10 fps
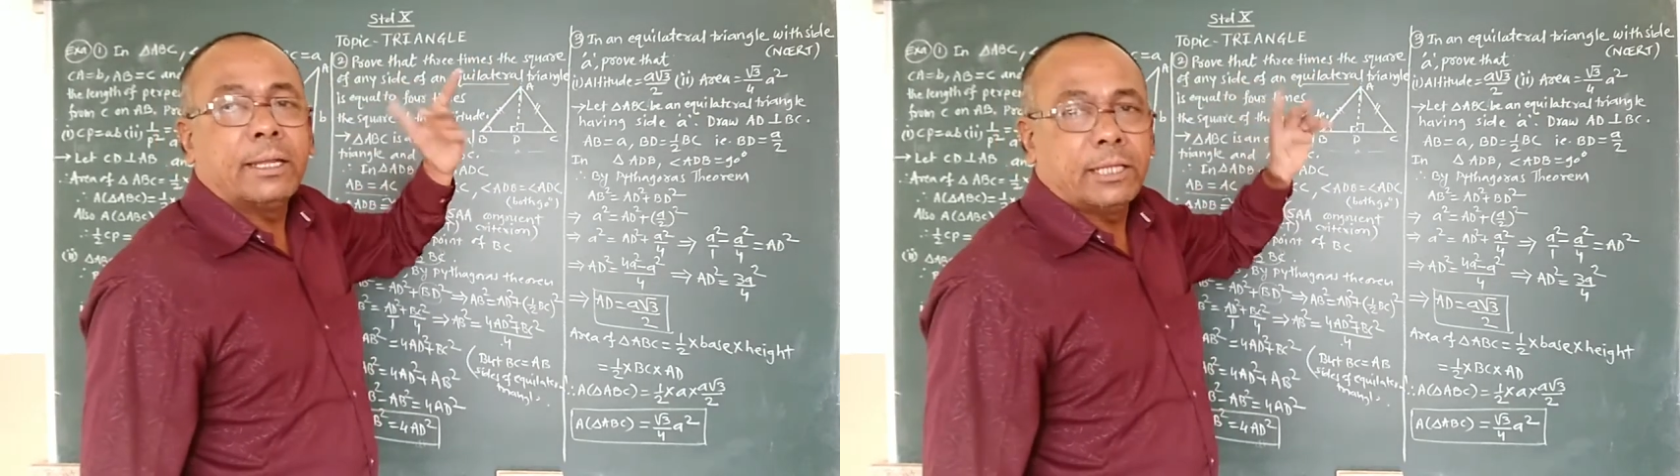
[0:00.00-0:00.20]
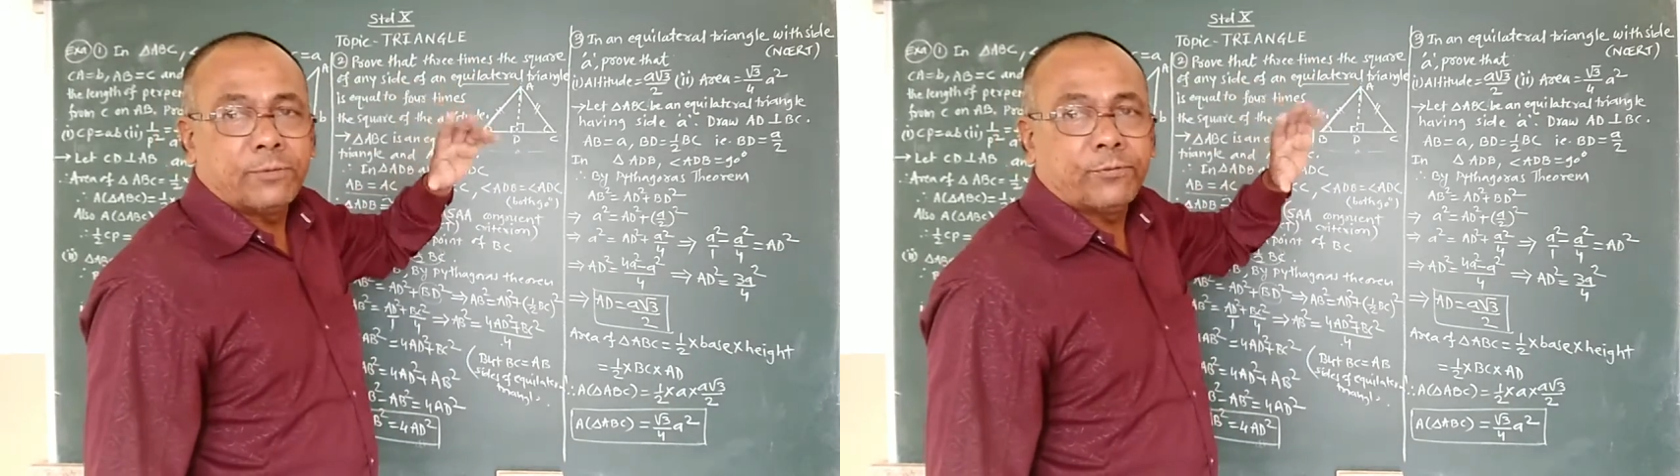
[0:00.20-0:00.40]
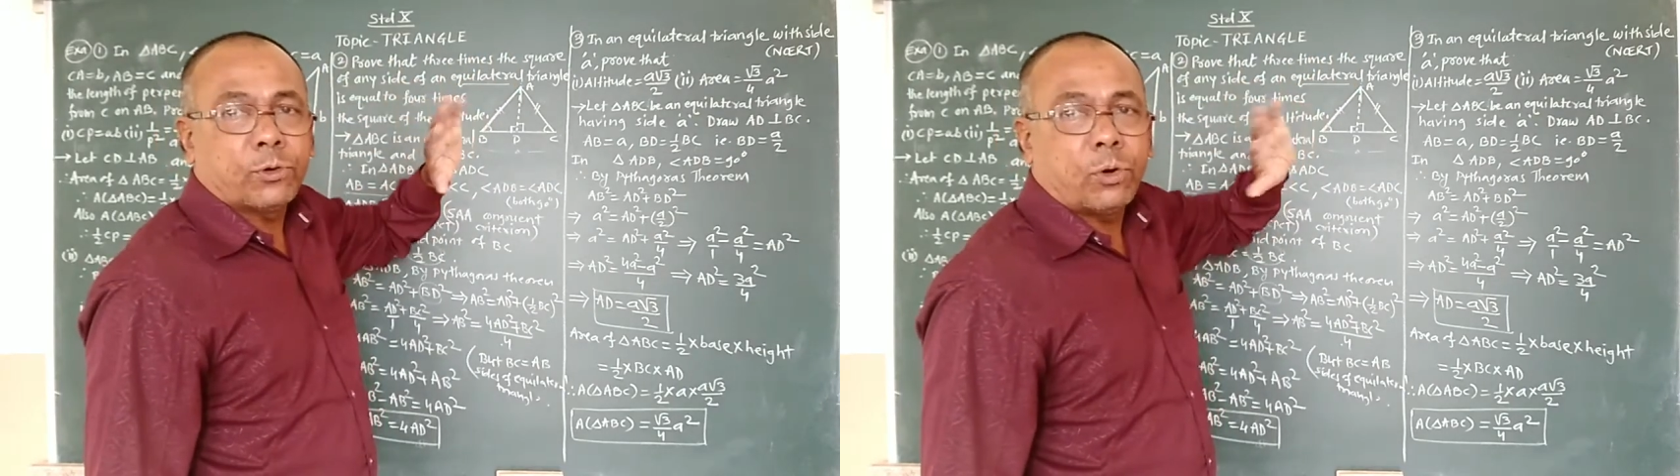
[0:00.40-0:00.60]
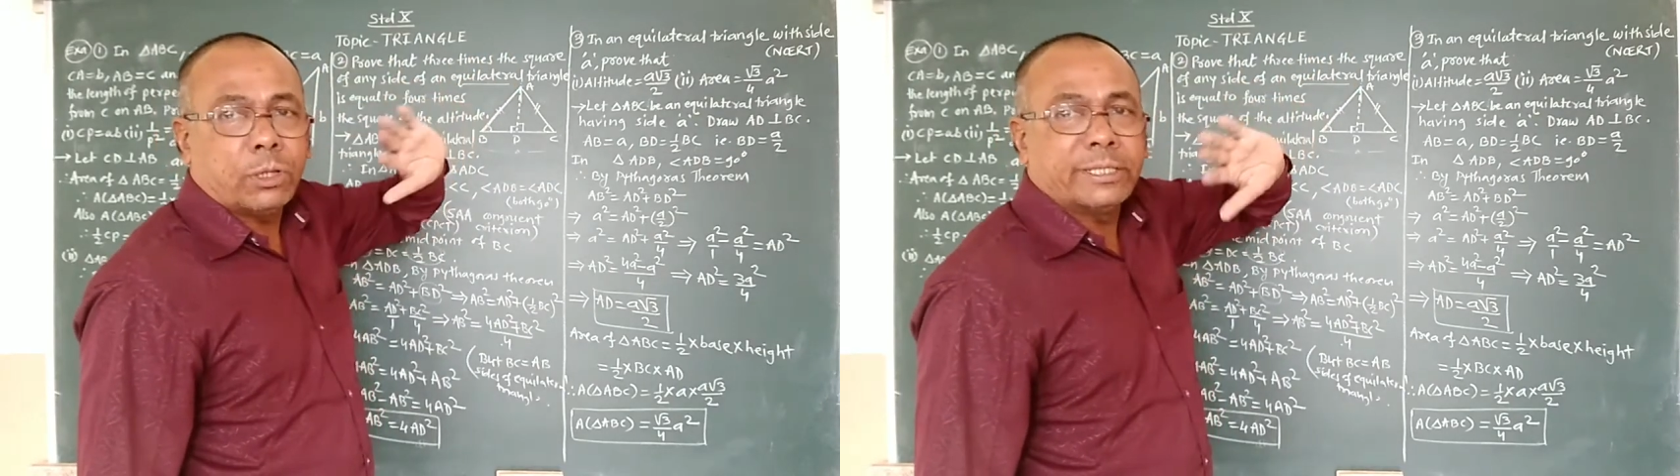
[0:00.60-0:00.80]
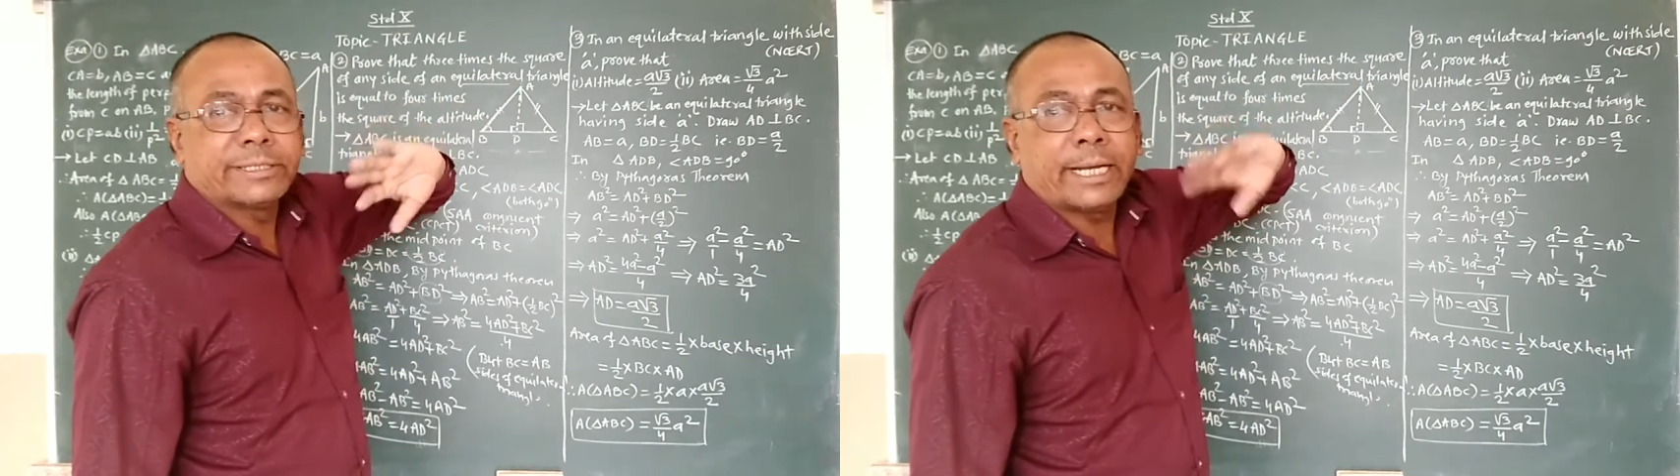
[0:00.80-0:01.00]
and therefore
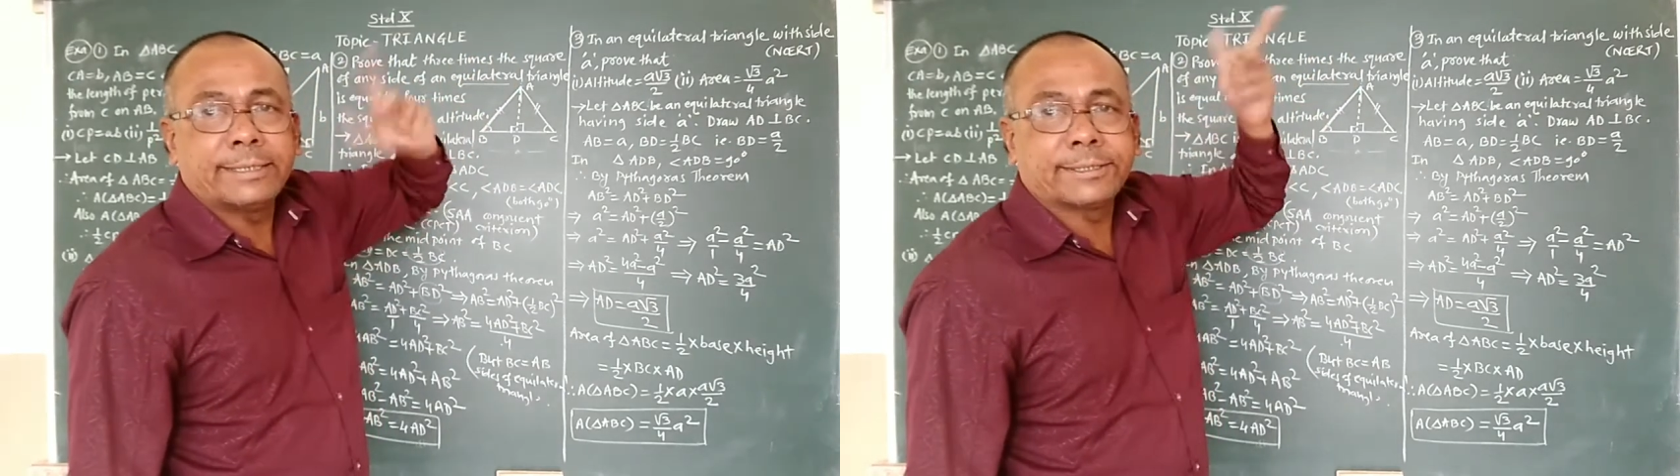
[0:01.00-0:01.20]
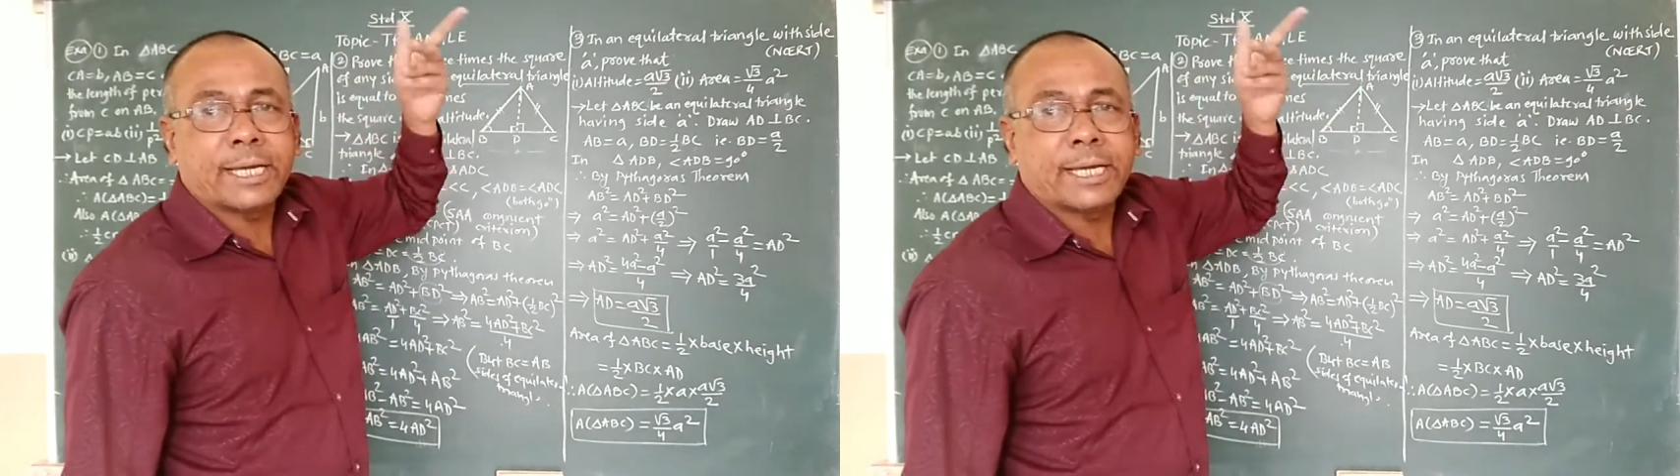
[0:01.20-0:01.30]
all the sides